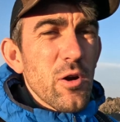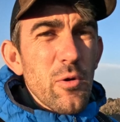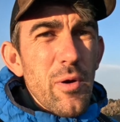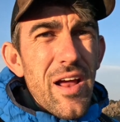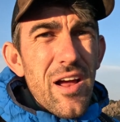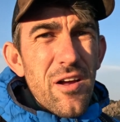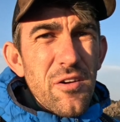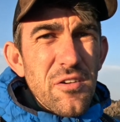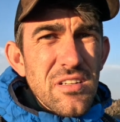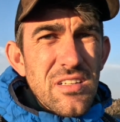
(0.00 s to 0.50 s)

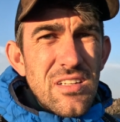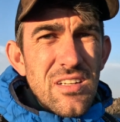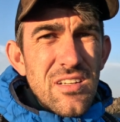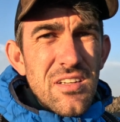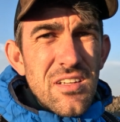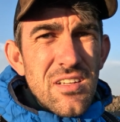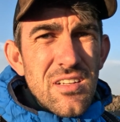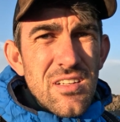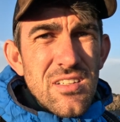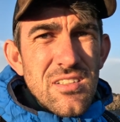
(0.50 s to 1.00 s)
around,
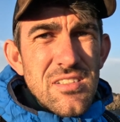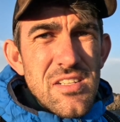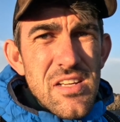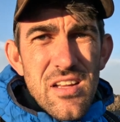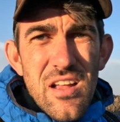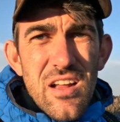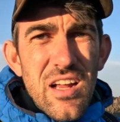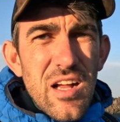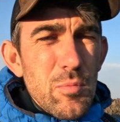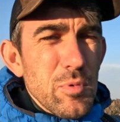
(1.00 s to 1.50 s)

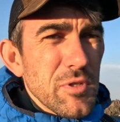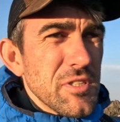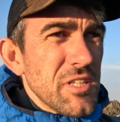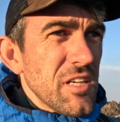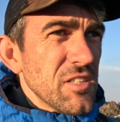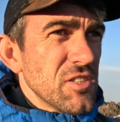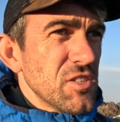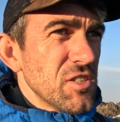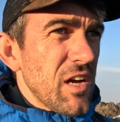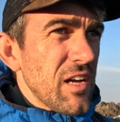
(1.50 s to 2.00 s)
take a couple
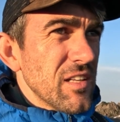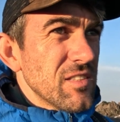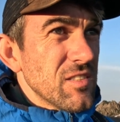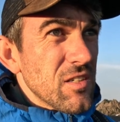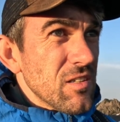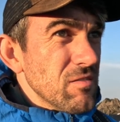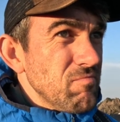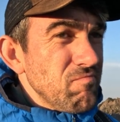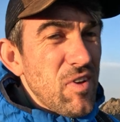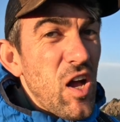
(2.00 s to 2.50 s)
test shots
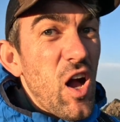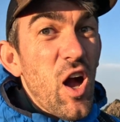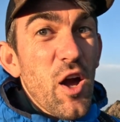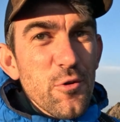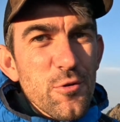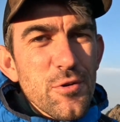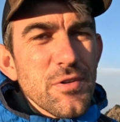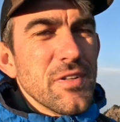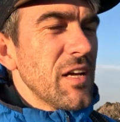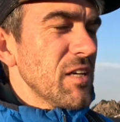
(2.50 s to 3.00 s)
or
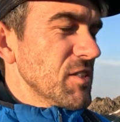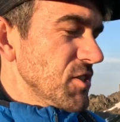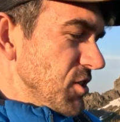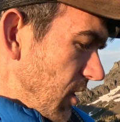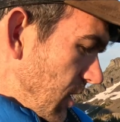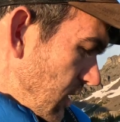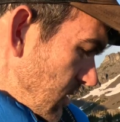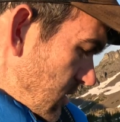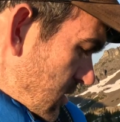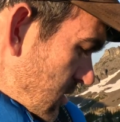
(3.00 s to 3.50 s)
100 test
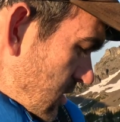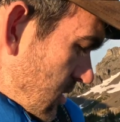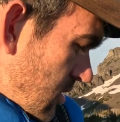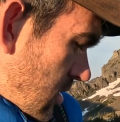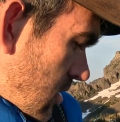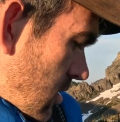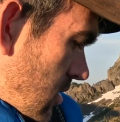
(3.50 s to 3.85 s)
shots